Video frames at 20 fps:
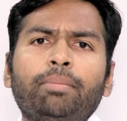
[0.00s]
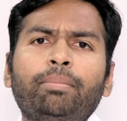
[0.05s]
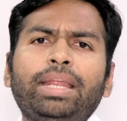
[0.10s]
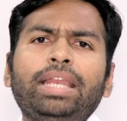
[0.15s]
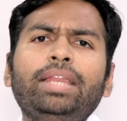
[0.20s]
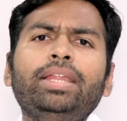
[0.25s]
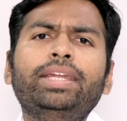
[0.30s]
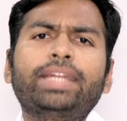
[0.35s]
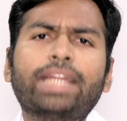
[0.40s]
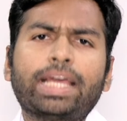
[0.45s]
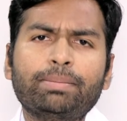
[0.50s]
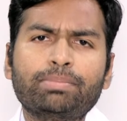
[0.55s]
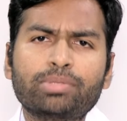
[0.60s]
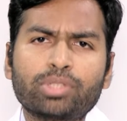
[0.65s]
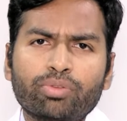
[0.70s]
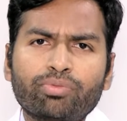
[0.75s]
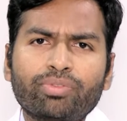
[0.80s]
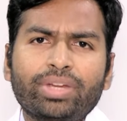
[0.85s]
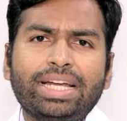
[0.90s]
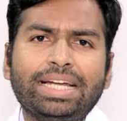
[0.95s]
There are many
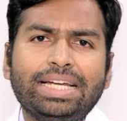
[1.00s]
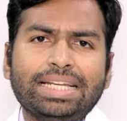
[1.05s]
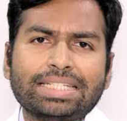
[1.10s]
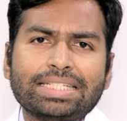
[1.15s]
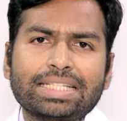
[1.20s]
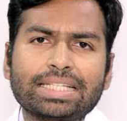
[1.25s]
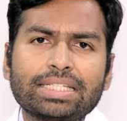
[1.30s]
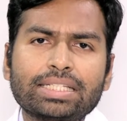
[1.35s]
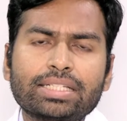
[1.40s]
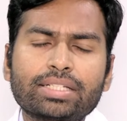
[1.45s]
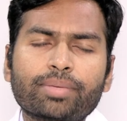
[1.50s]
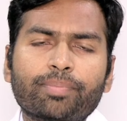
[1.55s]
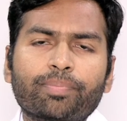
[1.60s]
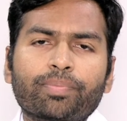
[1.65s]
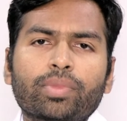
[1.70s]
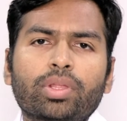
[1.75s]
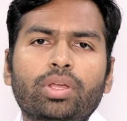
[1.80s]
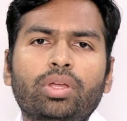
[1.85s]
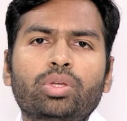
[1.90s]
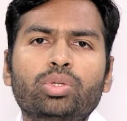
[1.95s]
types of kidney cyst.
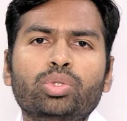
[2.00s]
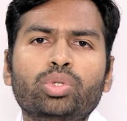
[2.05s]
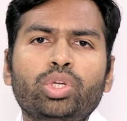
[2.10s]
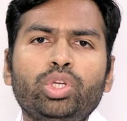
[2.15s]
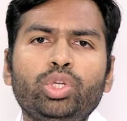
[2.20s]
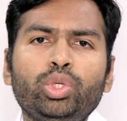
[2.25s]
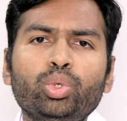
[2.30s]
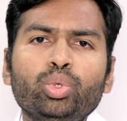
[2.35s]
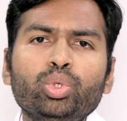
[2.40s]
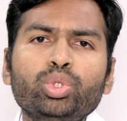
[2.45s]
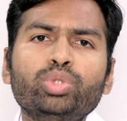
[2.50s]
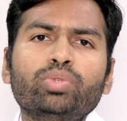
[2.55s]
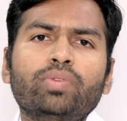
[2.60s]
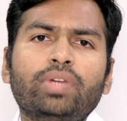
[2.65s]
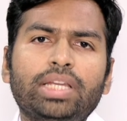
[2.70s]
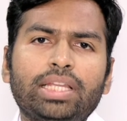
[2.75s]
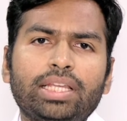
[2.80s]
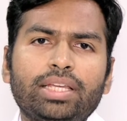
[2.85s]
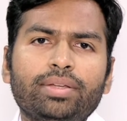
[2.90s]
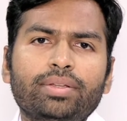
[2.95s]
So
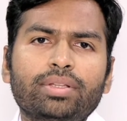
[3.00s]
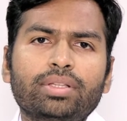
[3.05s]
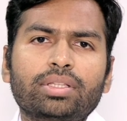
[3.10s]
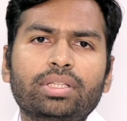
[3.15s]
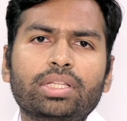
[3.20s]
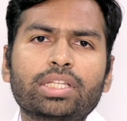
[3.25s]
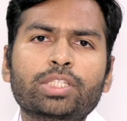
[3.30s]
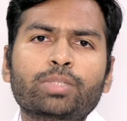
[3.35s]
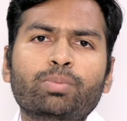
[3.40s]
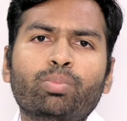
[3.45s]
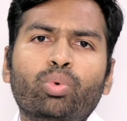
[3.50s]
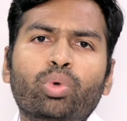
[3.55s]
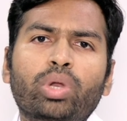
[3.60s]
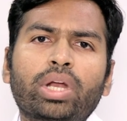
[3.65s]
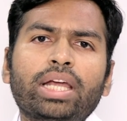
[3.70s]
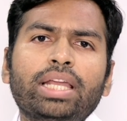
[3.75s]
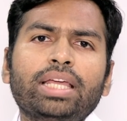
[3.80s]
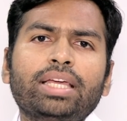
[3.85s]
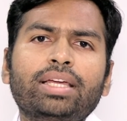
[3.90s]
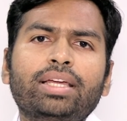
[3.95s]
usually the
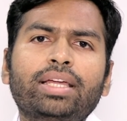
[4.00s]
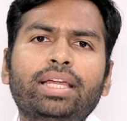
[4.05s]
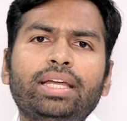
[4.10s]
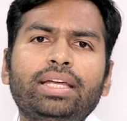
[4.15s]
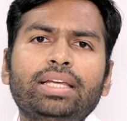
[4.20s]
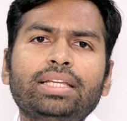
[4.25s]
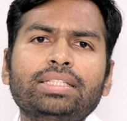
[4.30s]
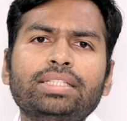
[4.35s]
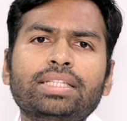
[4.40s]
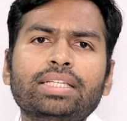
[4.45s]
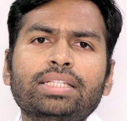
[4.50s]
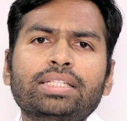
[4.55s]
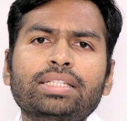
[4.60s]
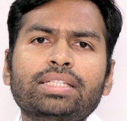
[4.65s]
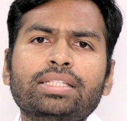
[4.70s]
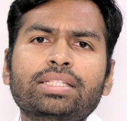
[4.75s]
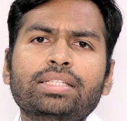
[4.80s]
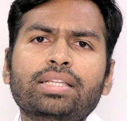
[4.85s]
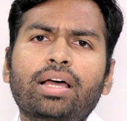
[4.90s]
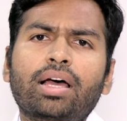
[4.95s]
sporadic kidney
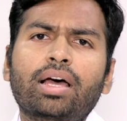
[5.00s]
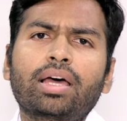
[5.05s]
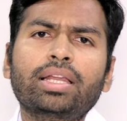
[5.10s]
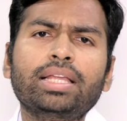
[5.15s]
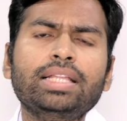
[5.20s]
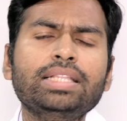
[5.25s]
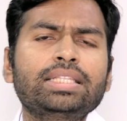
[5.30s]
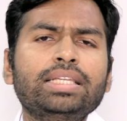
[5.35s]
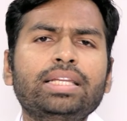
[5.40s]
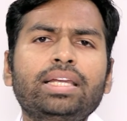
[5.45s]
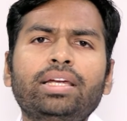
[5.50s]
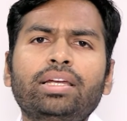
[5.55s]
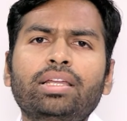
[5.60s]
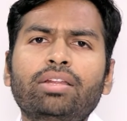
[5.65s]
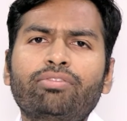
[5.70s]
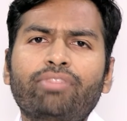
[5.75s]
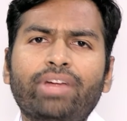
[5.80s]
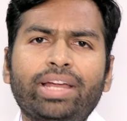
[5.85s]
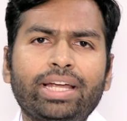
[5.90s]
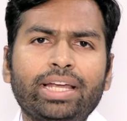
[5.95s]
cysts are
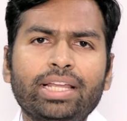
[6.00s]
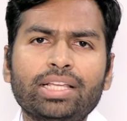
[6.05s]
incidental